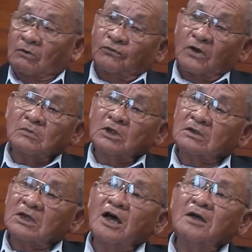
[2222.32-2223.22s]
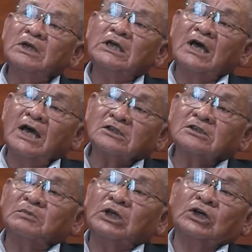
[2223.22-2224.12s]
From the time he
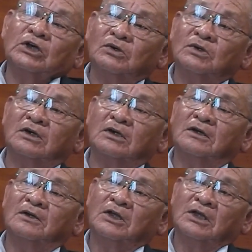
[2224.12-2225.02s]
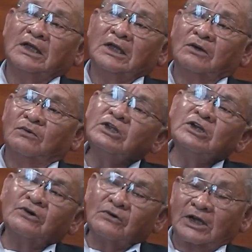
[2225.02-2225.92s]
asked me, when are
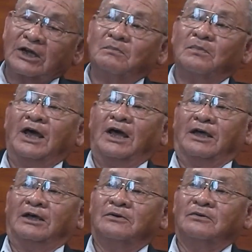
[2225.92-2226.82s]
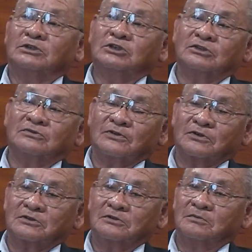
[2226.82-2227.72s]
you going to come back? was his
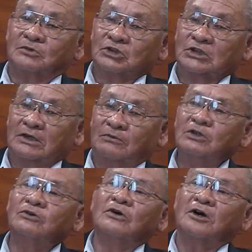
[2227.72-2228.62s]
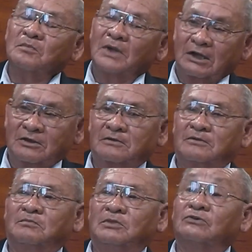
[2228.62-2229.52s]
first. We need to come back,
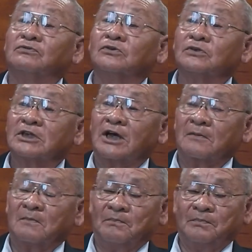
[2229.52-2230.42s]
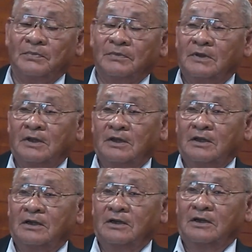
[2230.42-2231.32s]
be a full-time.
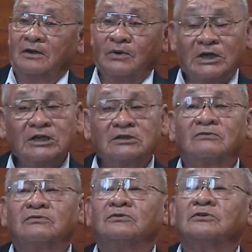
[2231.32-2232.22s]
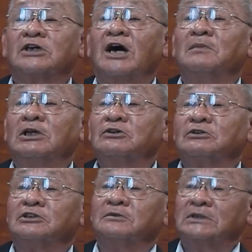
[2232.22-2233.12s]
We need some full-time
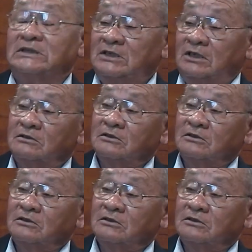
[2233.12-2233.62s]
leadership, he says.